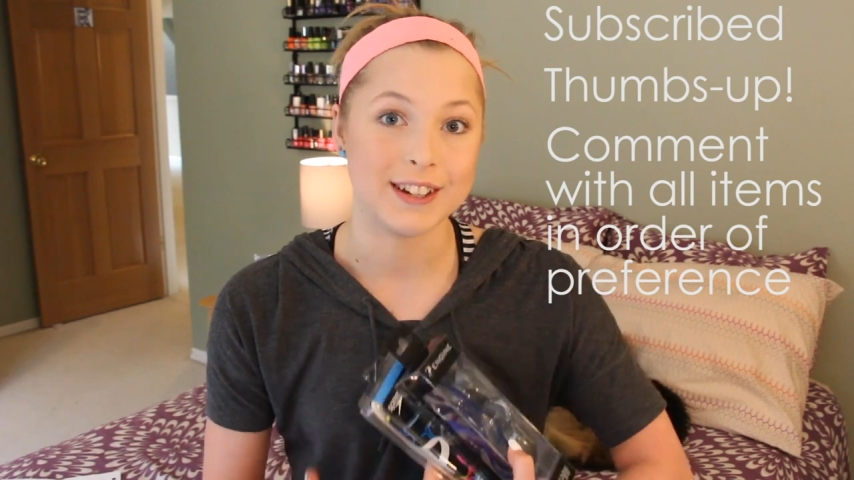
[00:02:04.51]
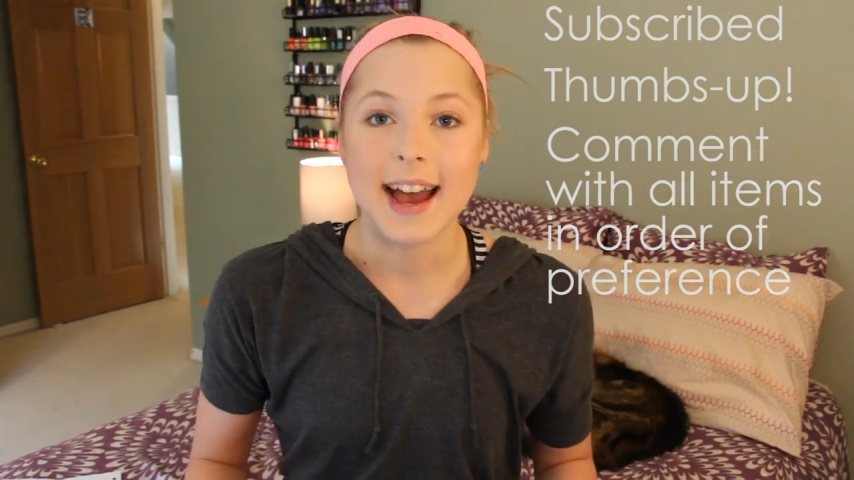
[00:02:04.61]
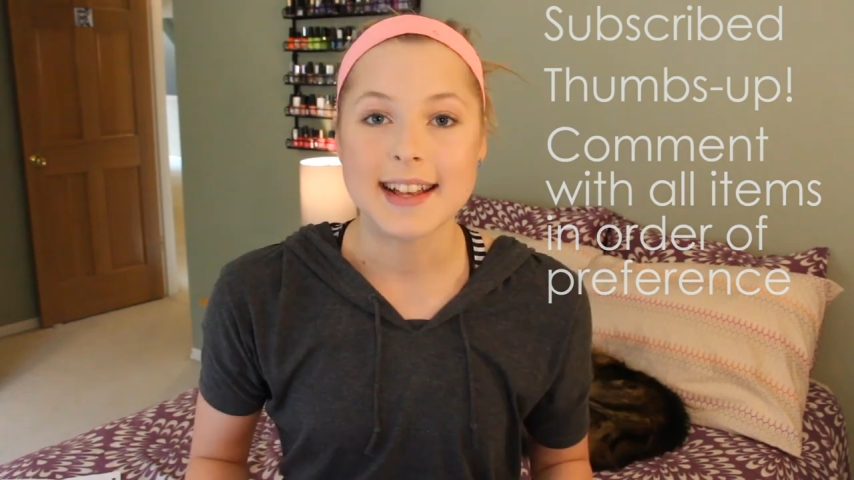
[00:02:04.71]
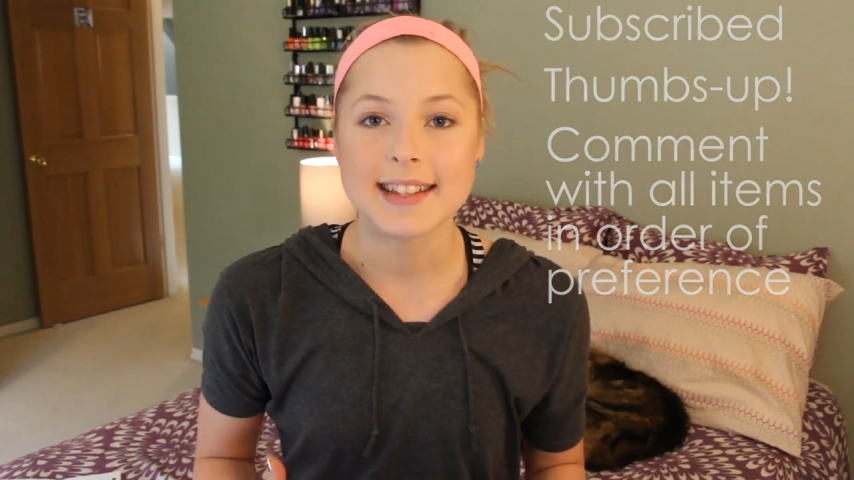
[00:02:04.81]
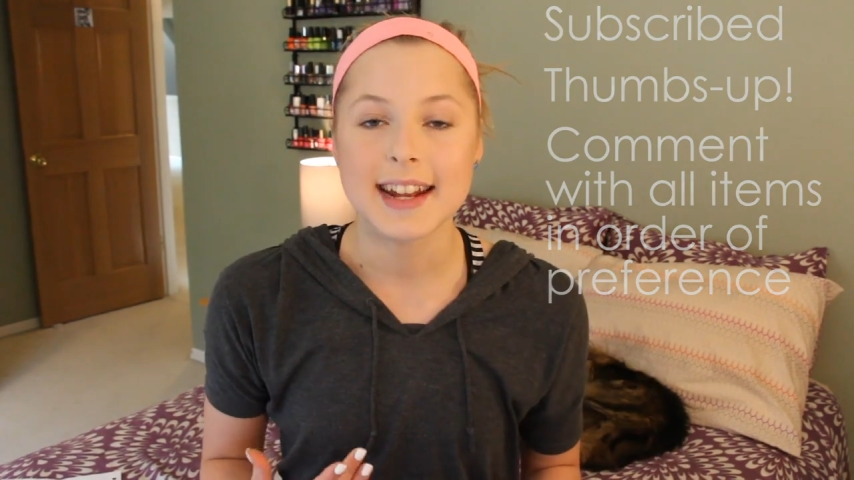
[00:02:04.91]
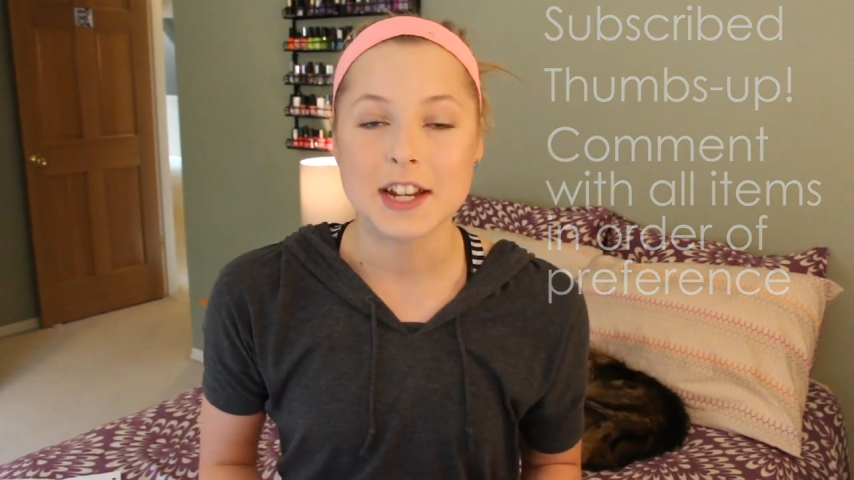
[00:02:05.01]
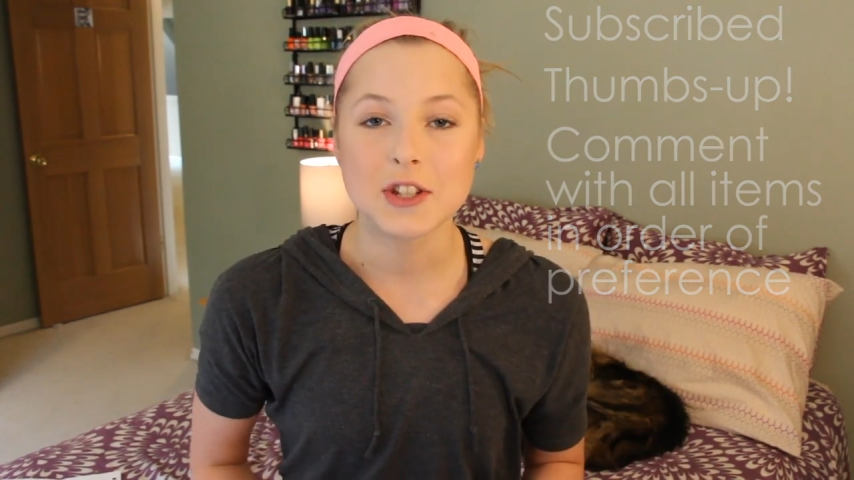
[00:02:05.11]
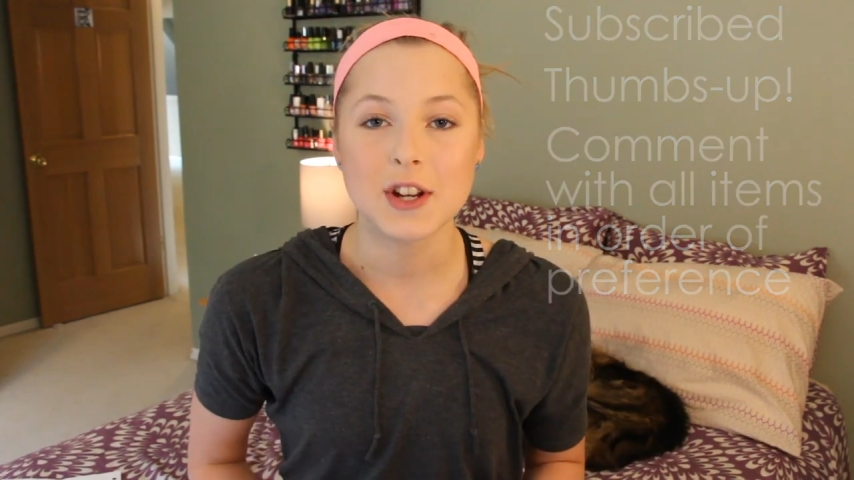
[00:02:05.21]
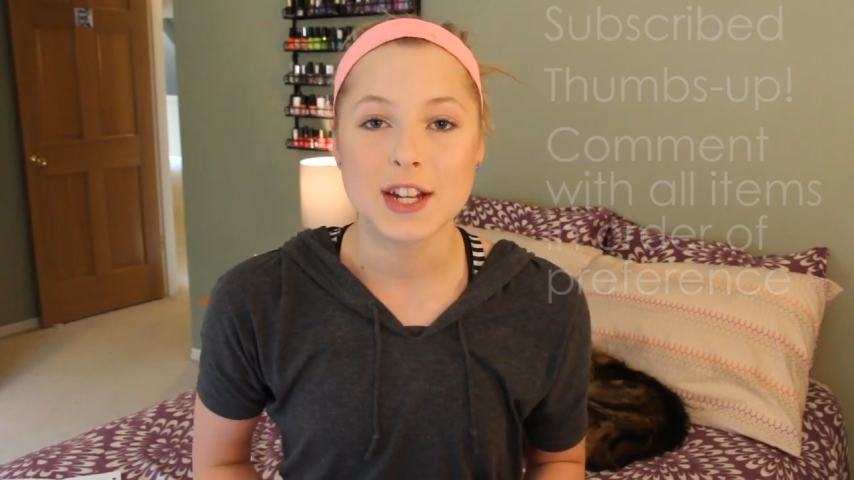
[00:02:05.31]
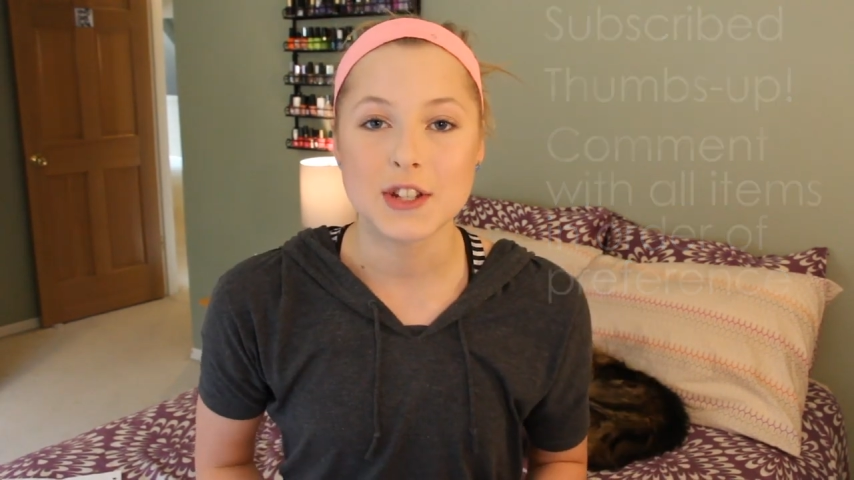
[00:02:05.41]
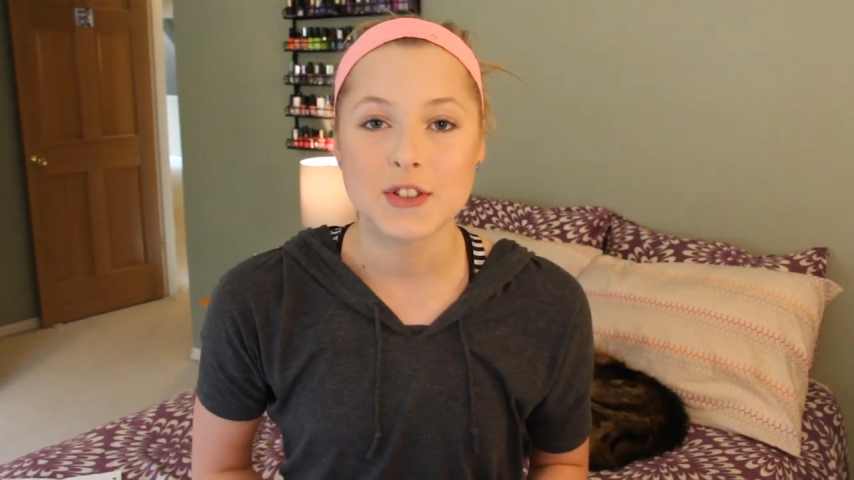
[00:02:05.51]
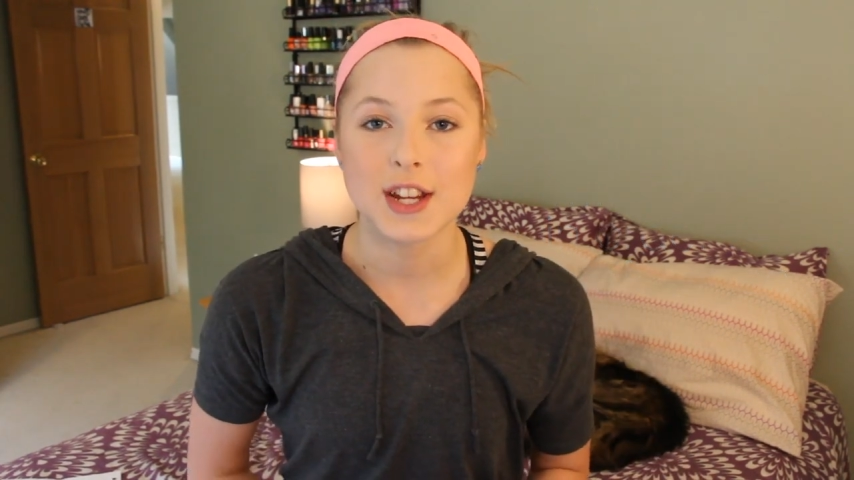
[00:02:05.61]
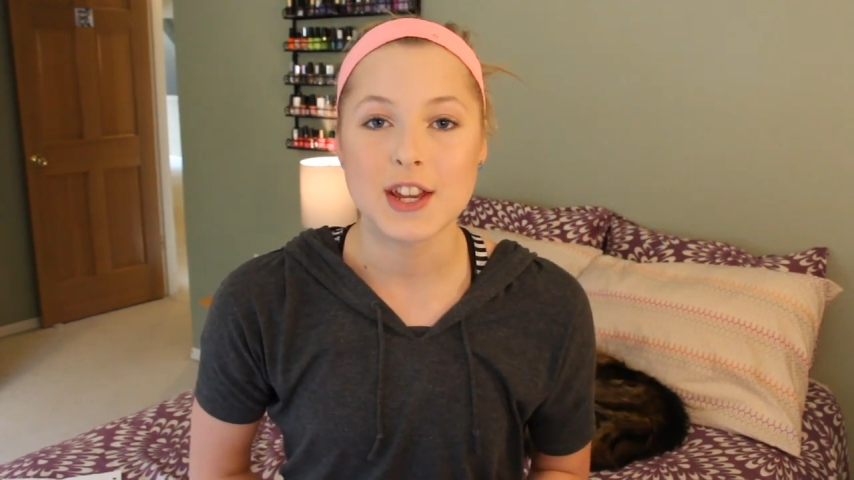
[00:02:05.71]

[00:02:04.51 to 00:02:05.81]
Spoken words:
As an extra entry,